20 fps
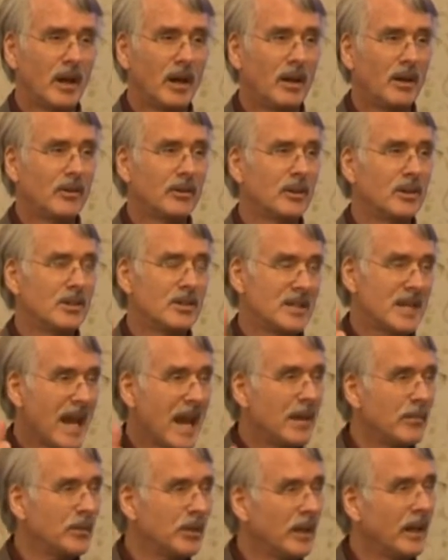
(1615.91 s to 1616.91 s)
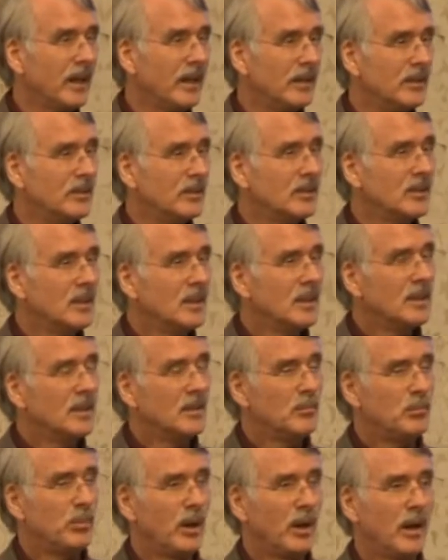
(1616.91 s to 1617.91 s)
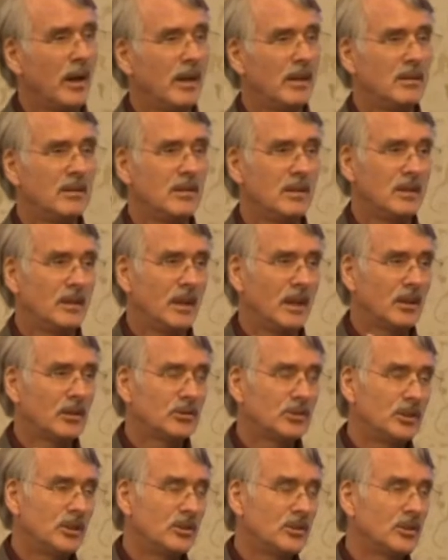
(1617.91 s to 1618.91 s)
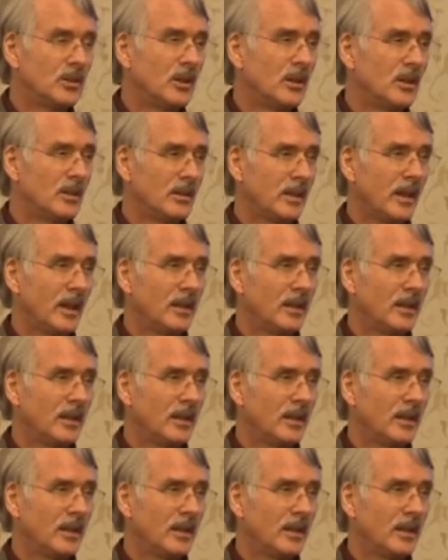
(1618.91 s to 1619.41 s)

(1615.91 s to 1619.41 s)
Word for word: are contaminated by the El Chichon